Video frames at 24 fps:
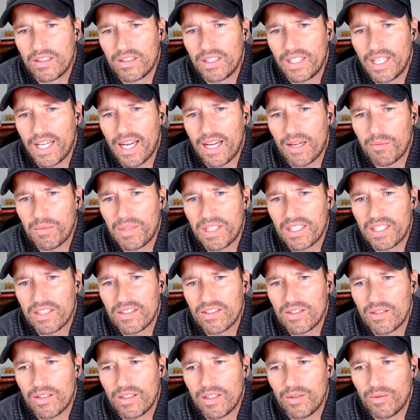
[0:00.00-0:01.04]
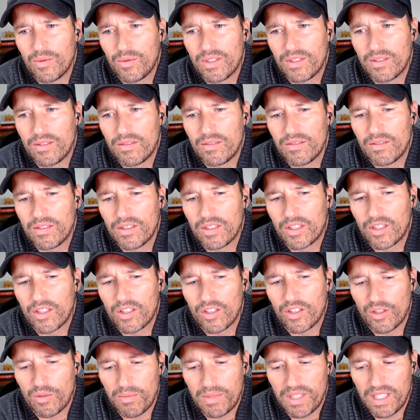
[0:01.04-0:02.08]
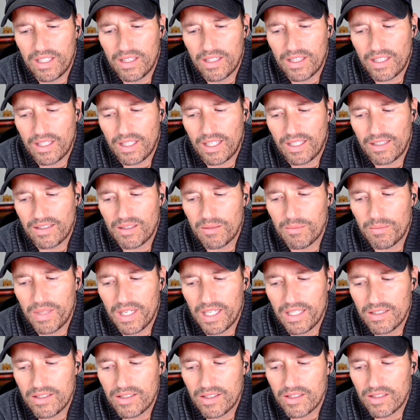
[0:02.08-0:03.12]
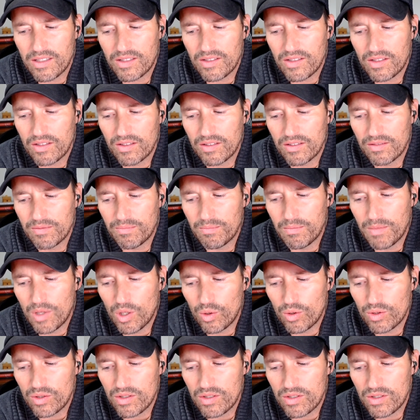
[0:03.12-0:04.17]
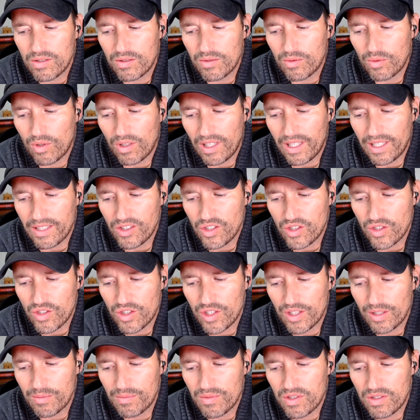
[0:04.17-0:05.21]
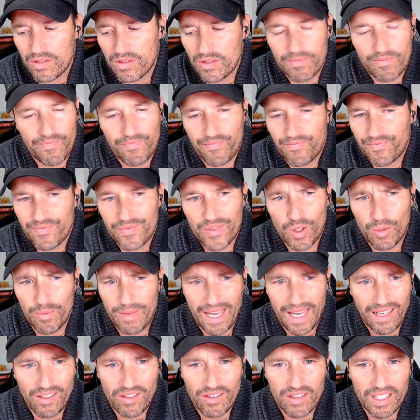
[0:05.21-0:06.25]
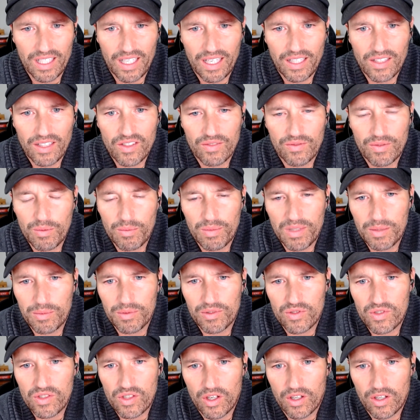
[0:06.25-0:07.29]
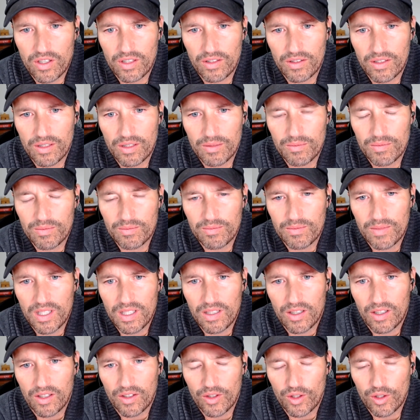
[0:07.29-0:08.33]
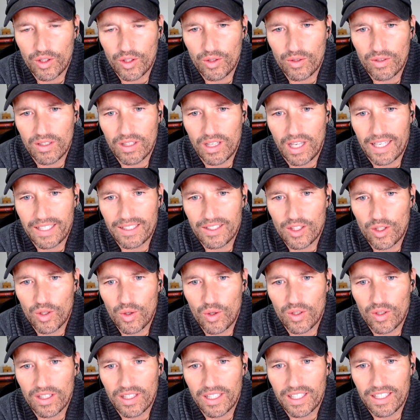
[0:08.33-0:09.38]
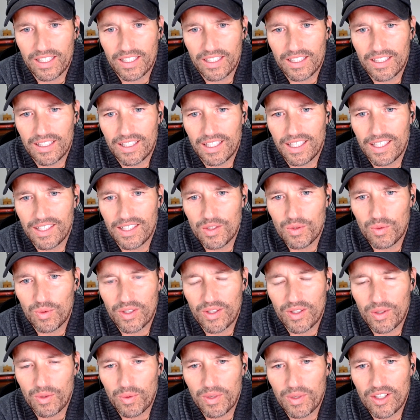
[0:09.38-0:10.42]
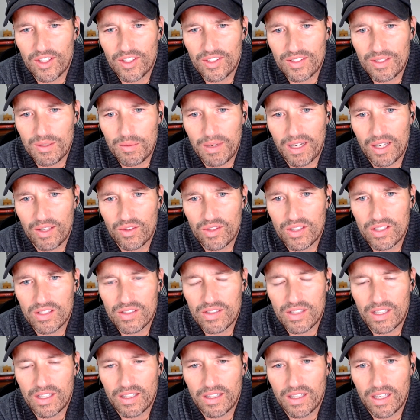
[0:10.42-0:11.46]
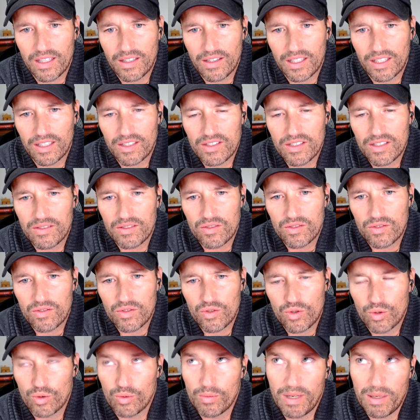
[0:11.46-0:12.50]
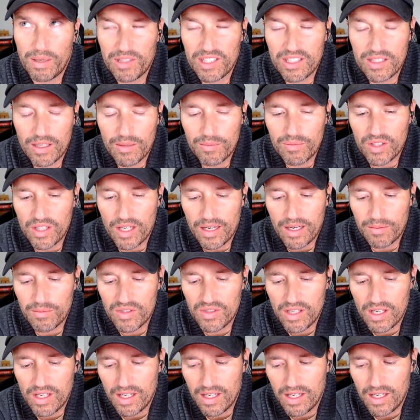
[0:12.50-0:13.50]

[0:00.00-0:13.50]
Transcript: Yeah, because it would occur to me that at the basis of most relationships, no matter the age of the people starting them, although you'd like to correlate age with awareness about this, I, I think it's true maybe sometimes,